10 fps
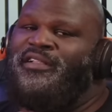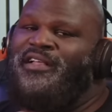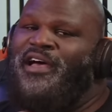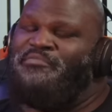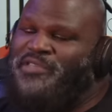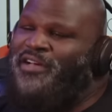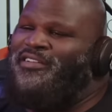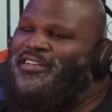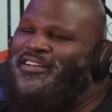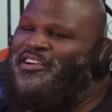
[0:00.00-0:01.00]
I'm talking
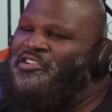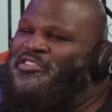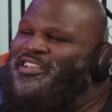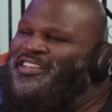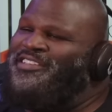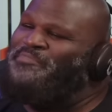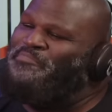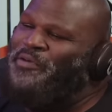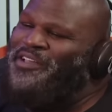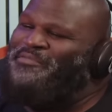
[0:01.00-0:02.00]
to Hulk Hogan and he's
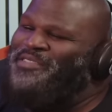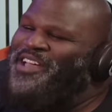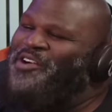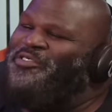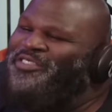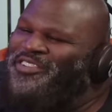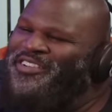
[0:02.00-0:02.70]
putting me over.